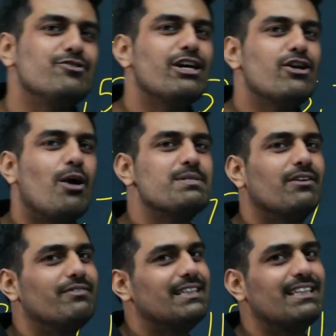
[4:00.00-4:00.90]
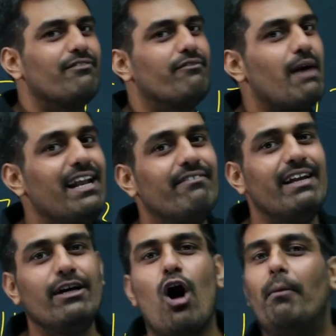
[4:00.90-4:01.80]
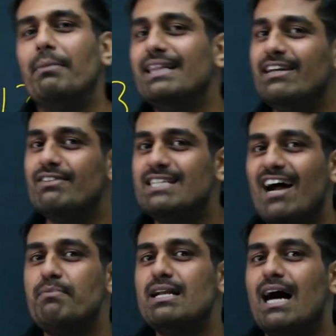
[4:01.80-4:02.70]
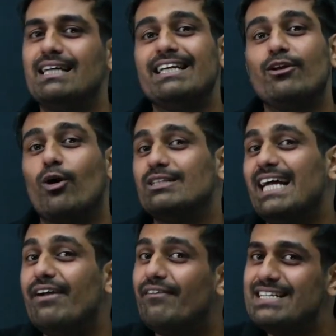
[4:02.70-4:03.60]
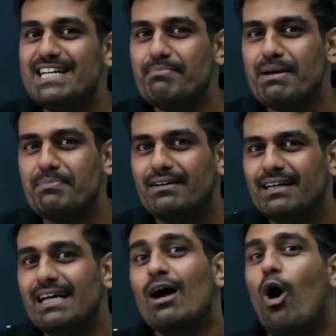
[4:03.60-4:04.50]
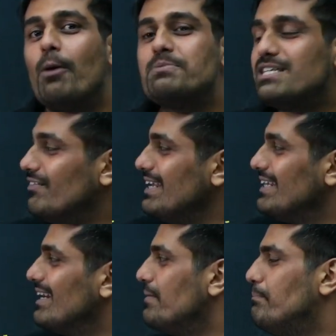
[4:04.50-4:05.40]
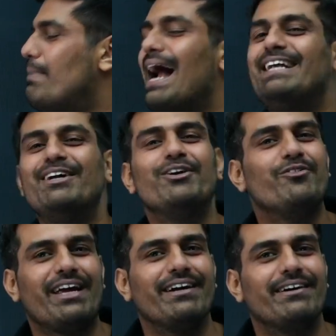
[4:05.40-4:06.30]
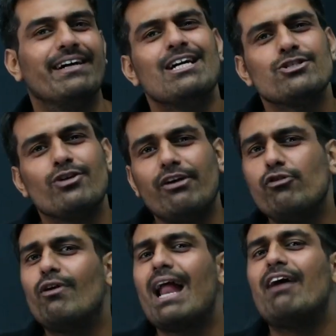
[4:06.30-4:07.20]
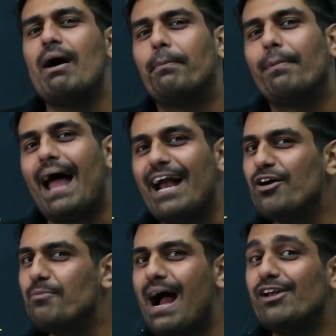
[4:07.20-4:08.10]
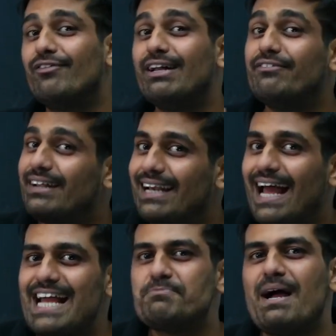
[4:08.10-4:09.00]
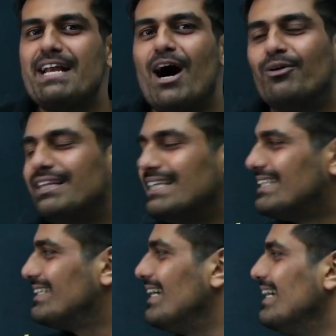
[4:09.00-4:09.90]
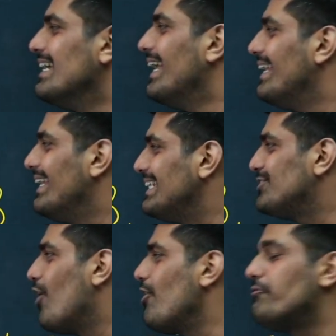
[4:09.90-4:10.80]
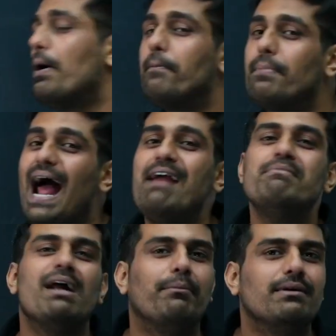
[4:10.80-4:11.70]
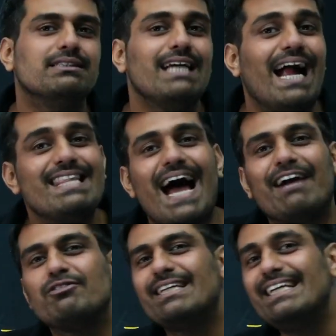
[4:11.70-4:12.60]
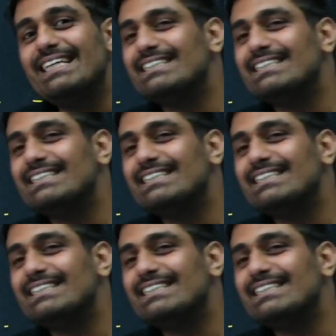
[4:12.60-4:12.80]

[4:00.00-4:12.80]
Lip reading: can observe, this is a very common thing which have been asked in logic and reasoning paper. Observing the pattern over here. So if you would have applied your mind, you would have realized by now this is a list of prime numbers, and that was the reason